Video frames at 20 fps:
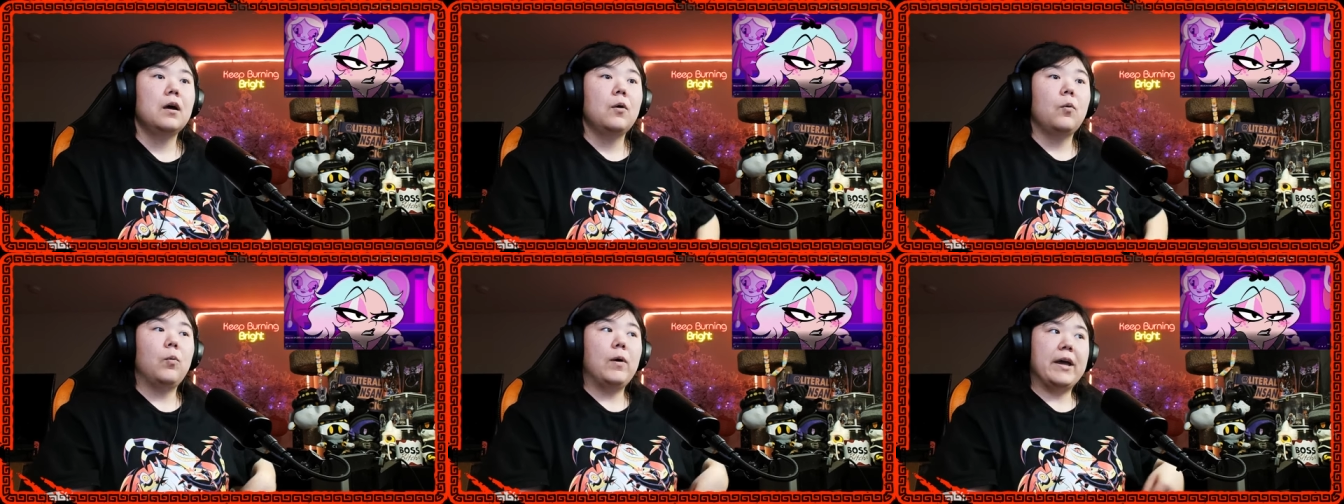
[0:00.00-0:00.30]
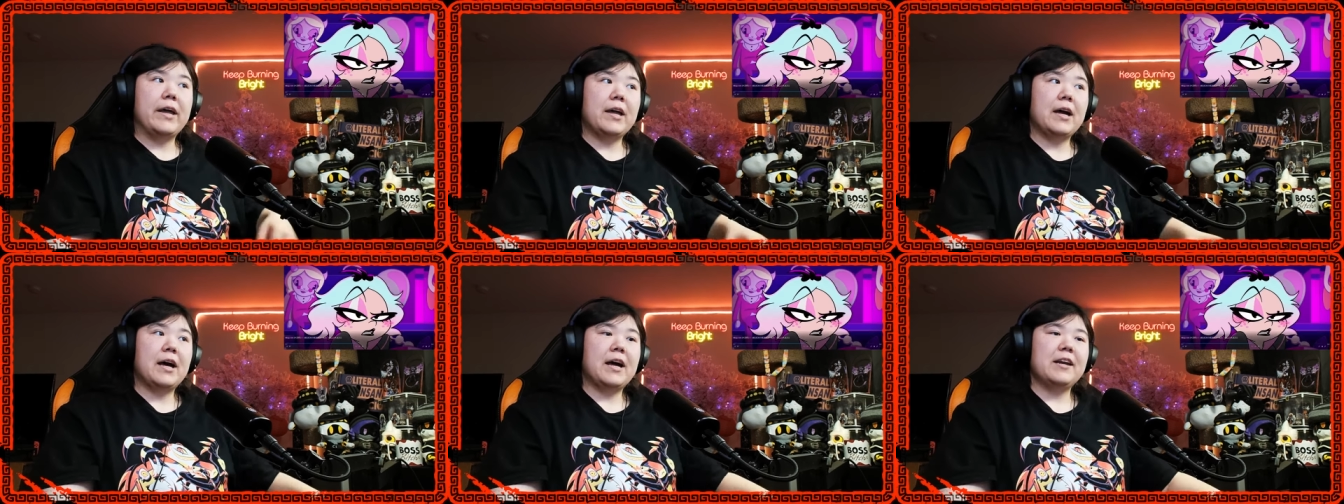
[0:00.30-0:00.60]

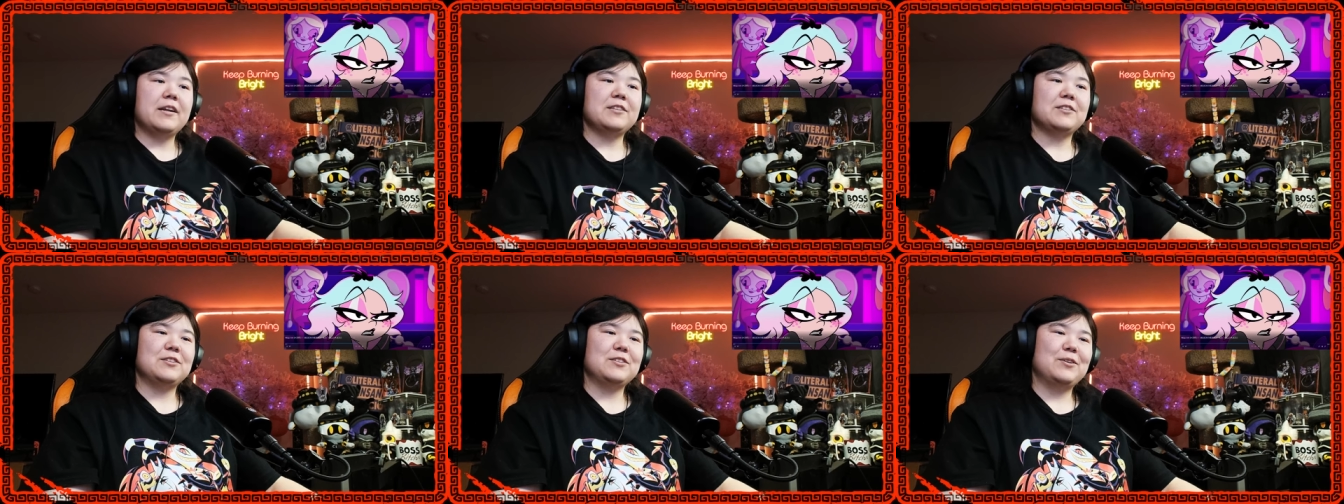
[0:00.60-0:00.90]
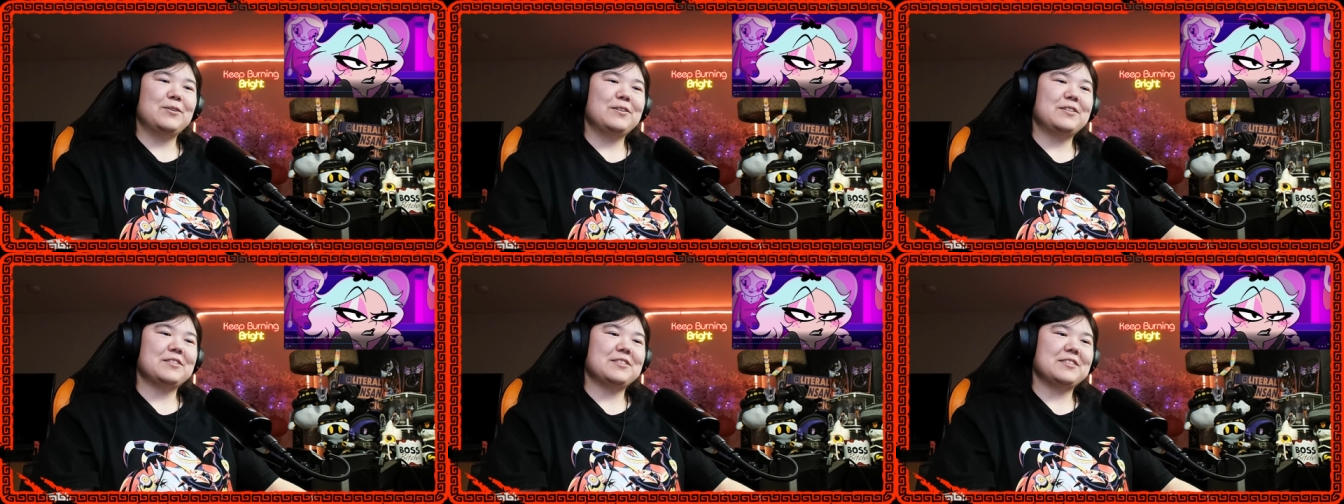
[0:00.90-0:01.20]
Wait, I just
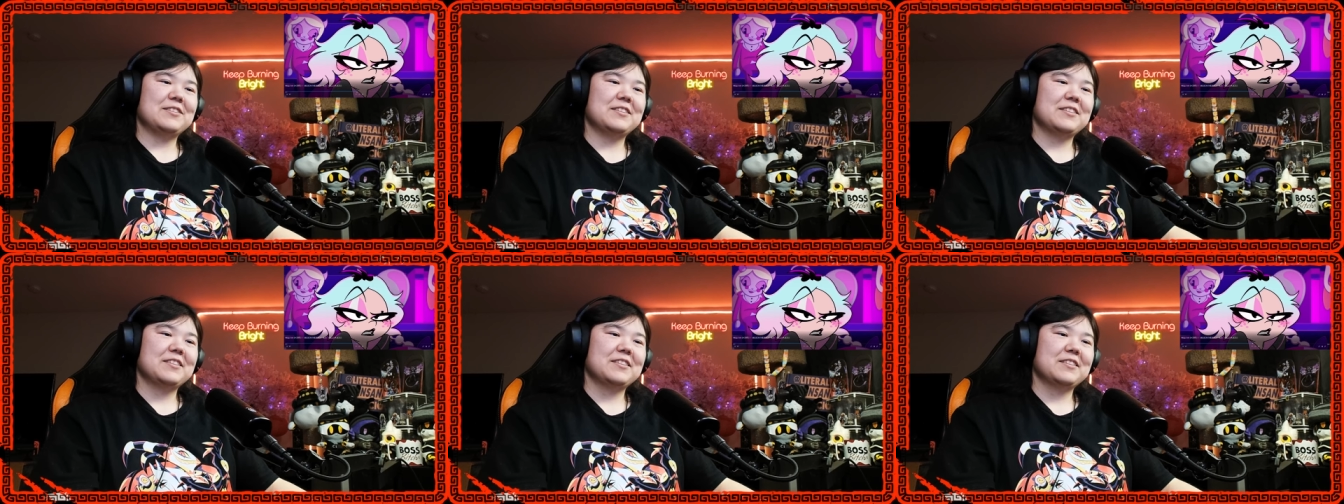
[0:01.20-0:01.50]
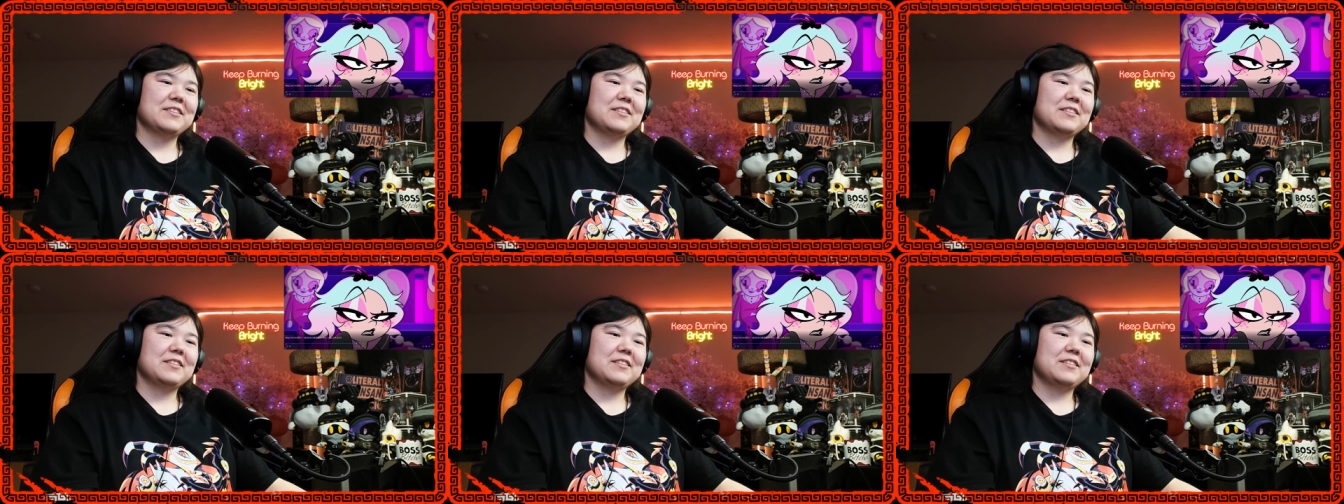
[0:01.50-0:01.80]
noticed.
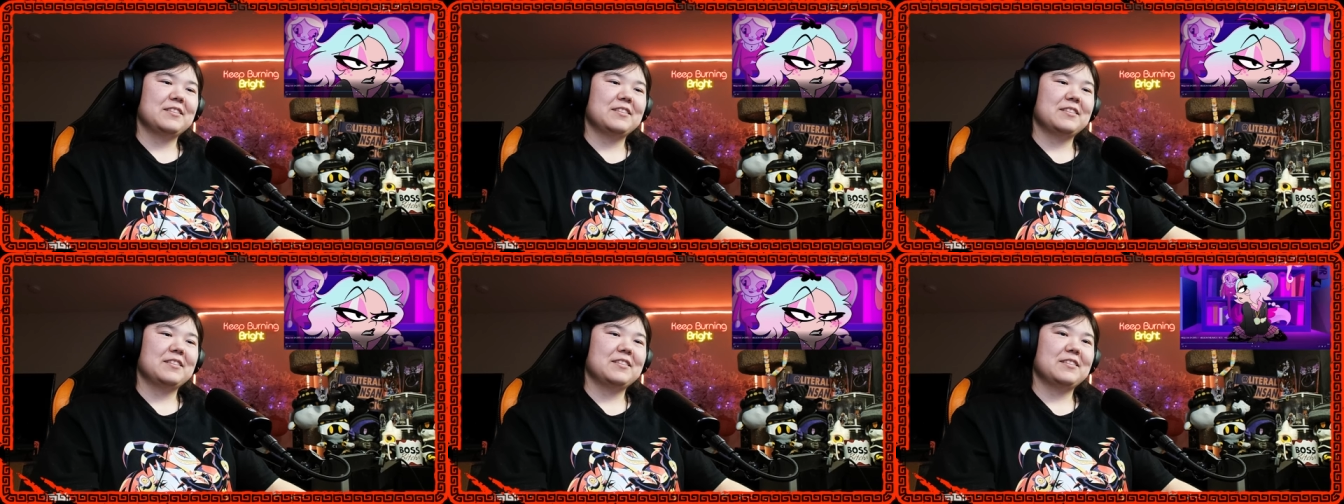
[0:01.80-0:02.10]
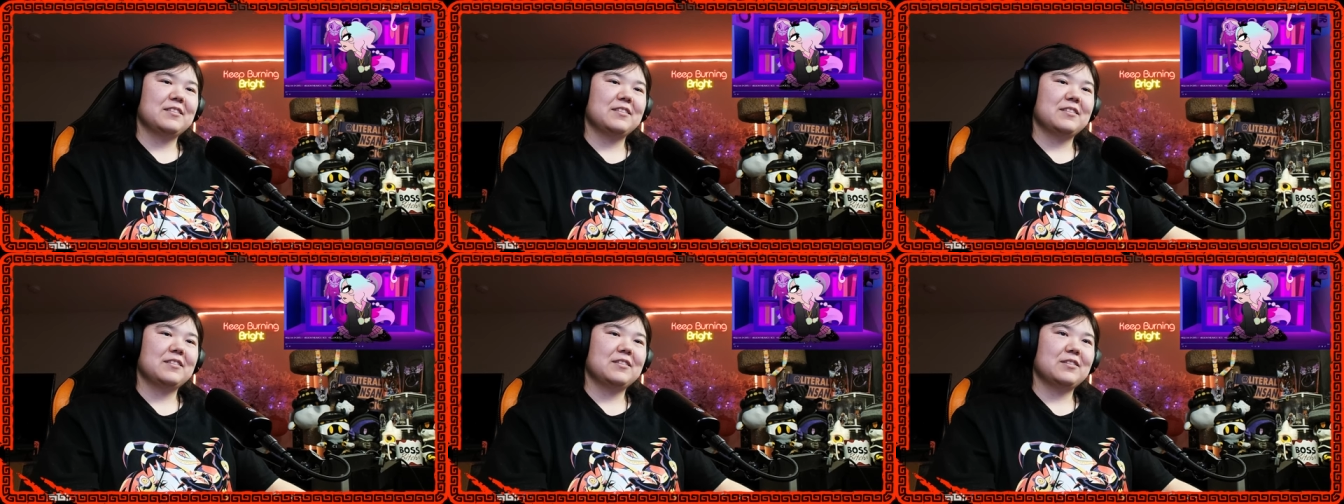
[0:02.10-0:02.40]

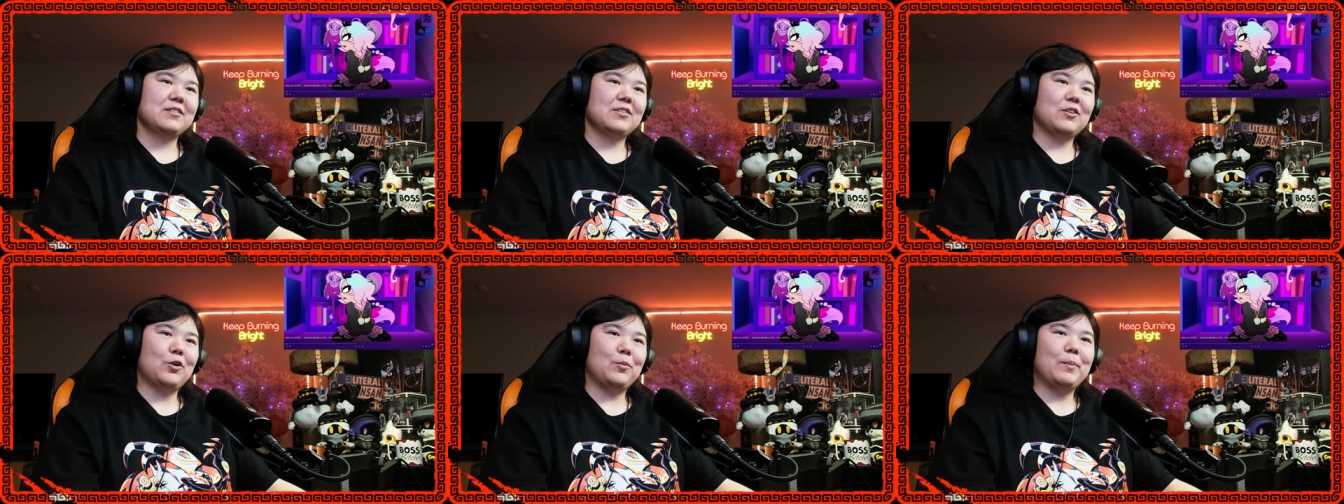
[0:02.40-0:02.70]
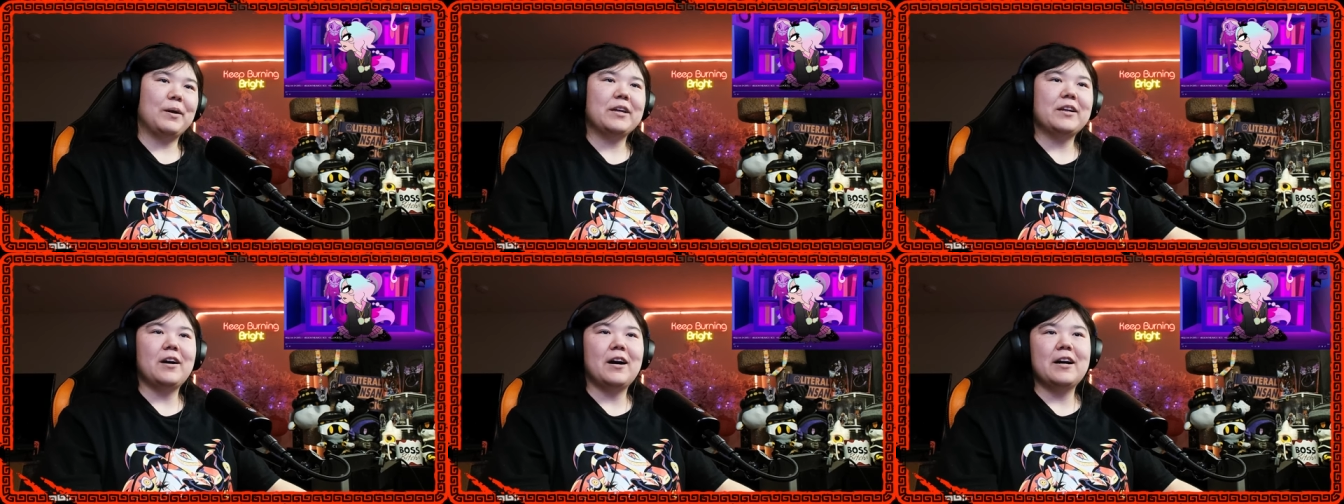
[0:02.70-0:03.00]
Oh
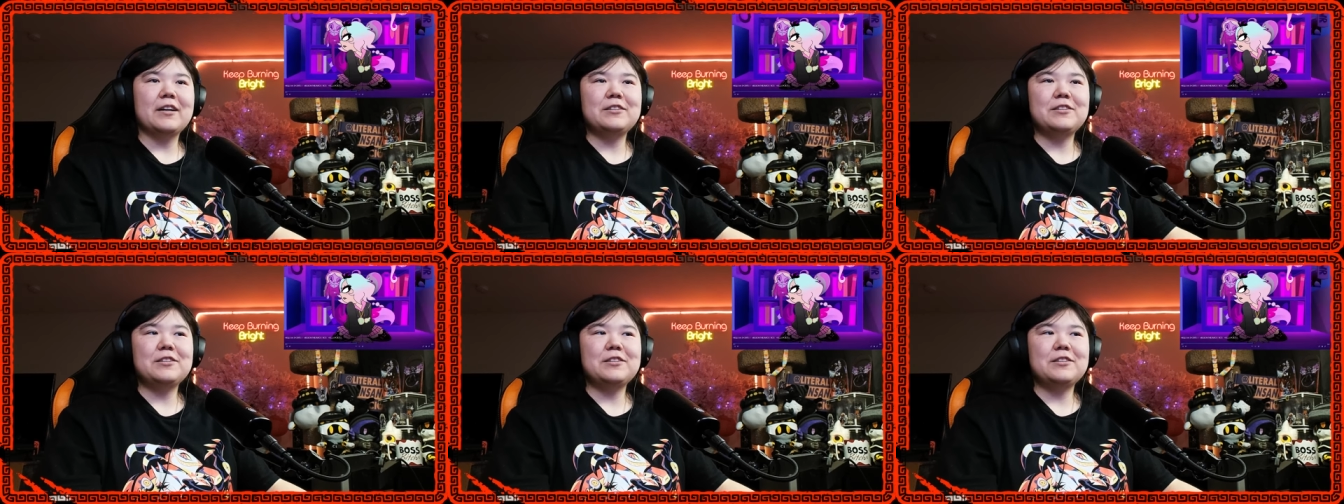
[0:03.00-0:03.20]
my god,